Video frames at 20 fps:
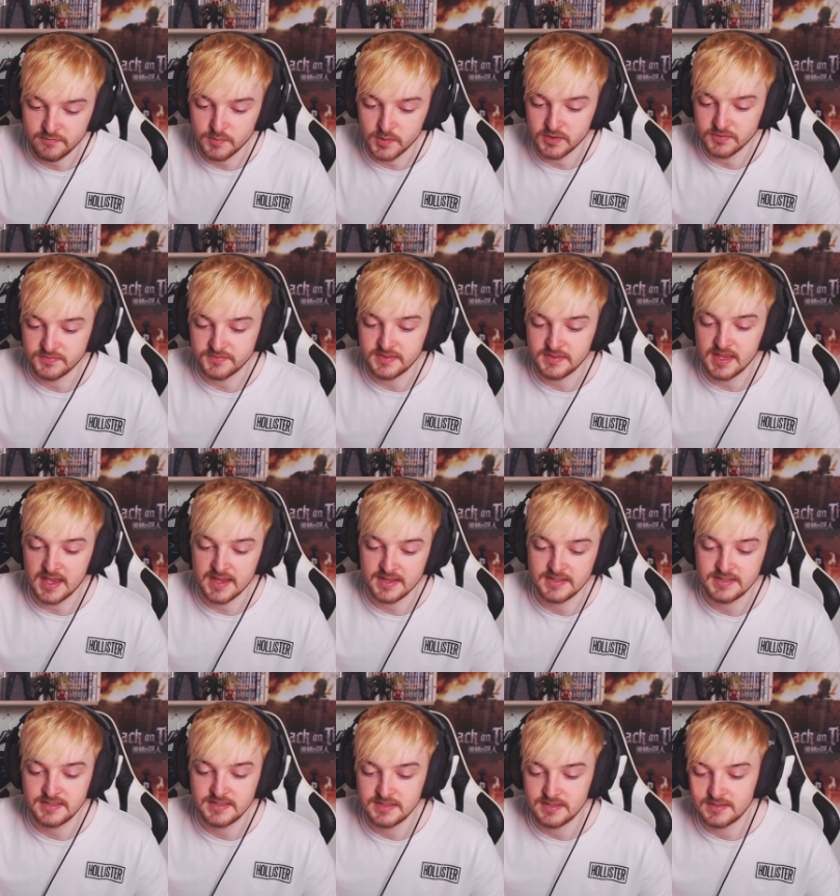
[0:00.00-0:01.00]
But yeah,
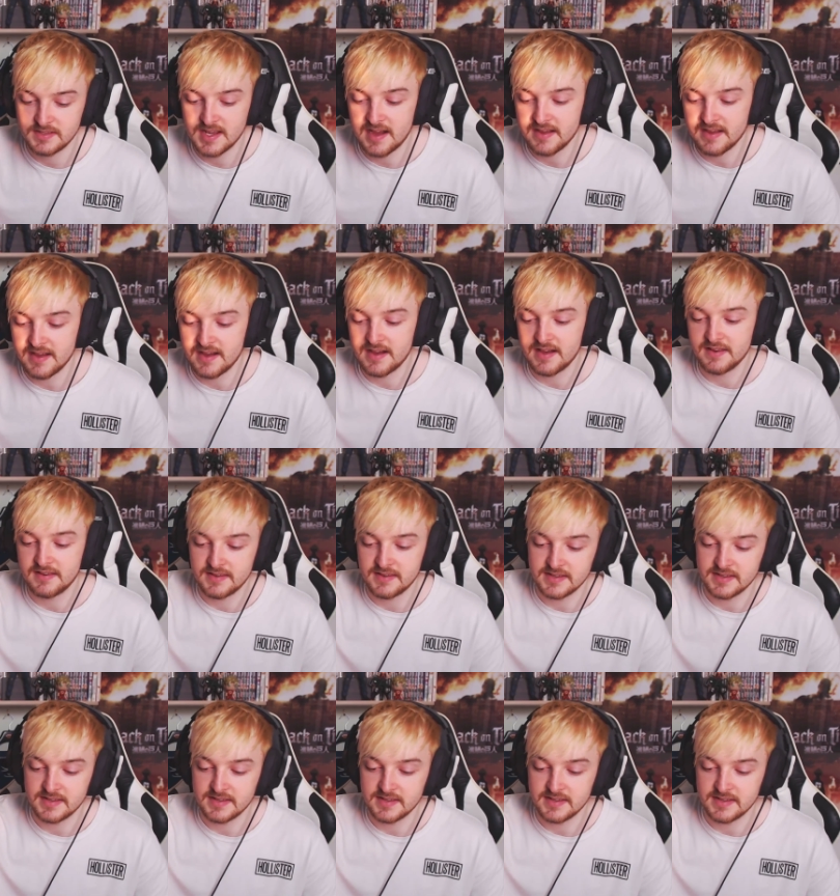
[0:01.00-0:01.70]
Diane